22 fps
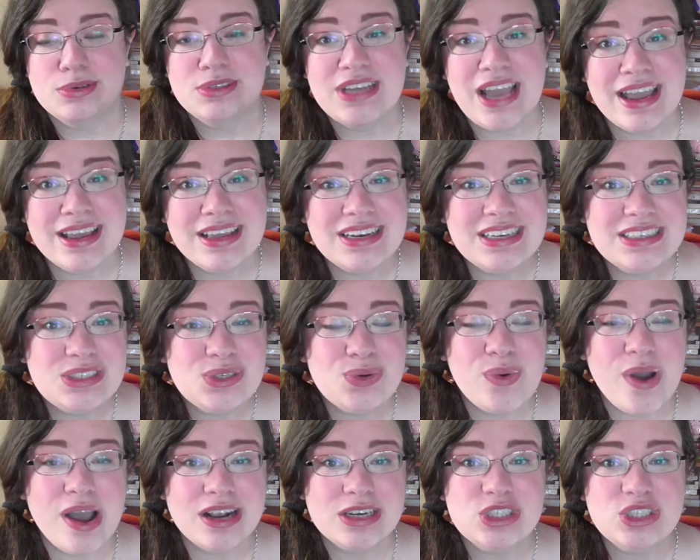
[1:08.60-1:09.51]
Protagonists
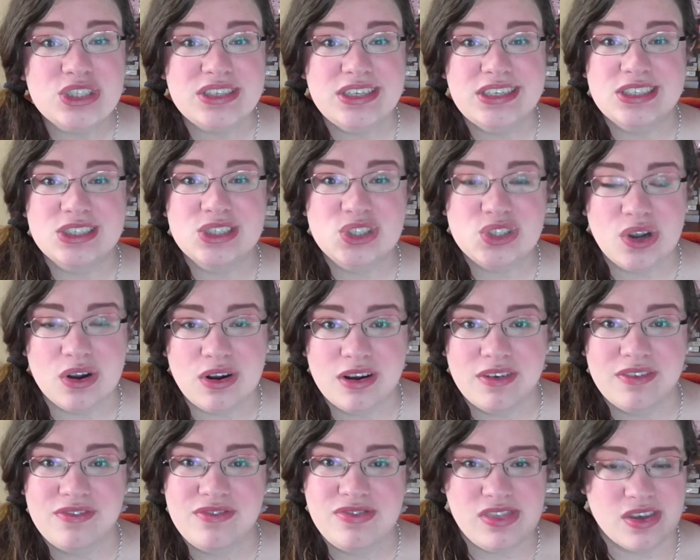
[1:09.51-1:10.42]
who actually
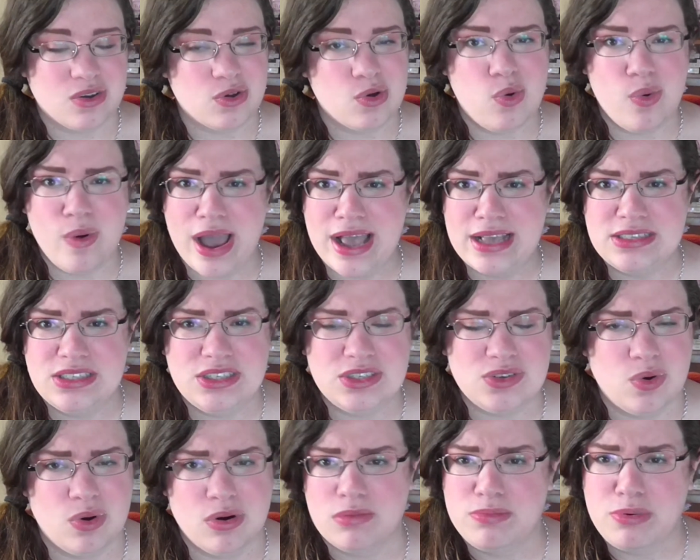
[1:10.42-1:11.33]
deserve the quest
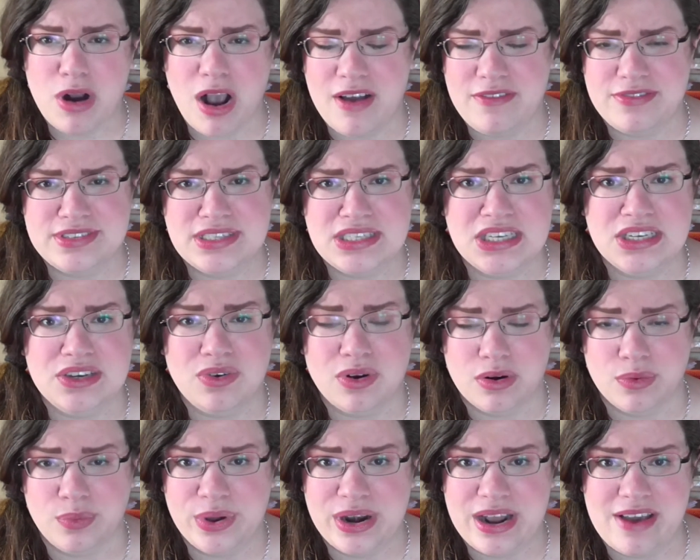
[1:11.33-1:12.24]
or prophecy
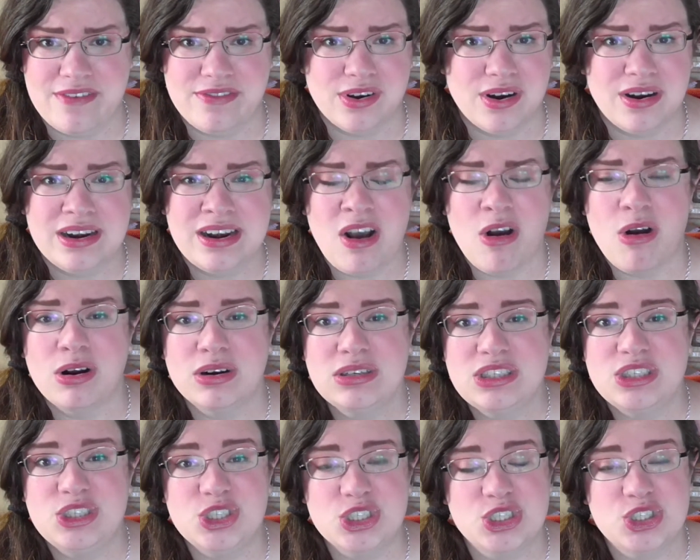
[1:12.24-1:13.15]
or whatever and
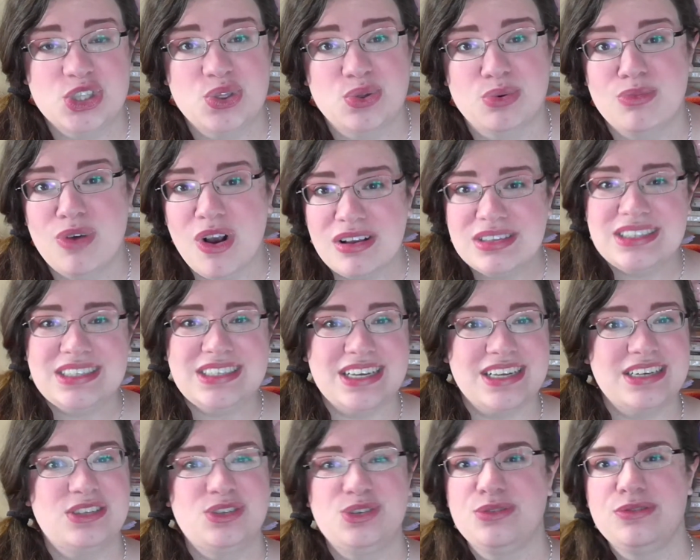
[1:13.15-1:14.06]
aren't just thrust
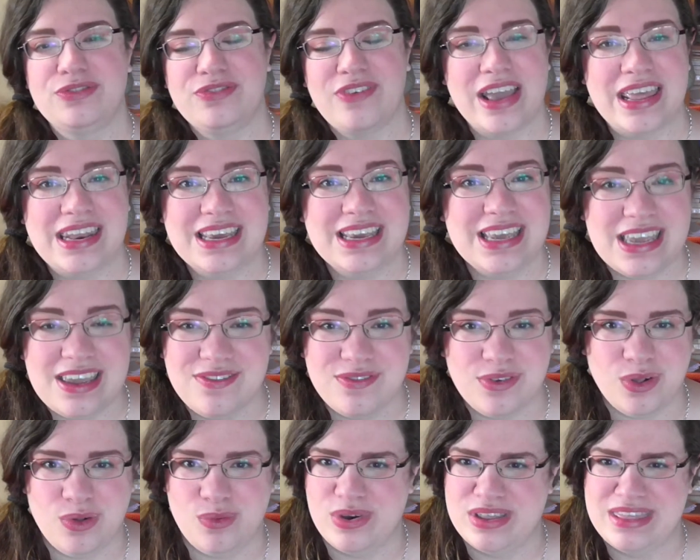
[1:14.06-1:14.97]
into fighting
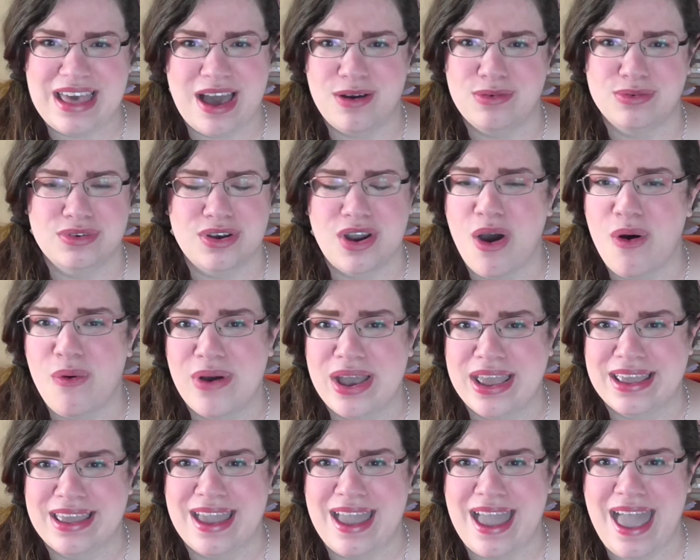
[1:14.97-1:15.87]
evil without
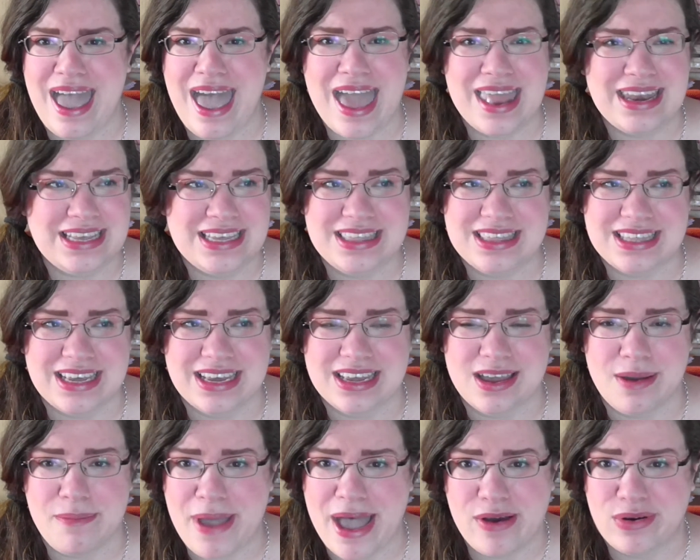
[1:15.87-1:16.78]
knowing
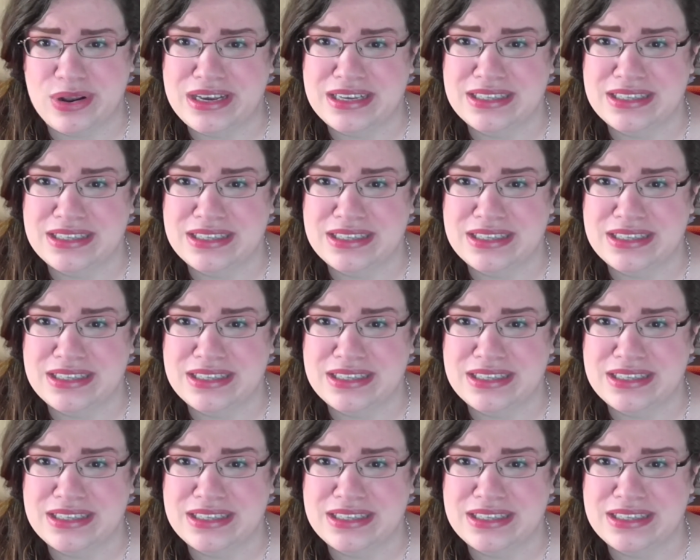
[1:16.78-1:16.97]
anything about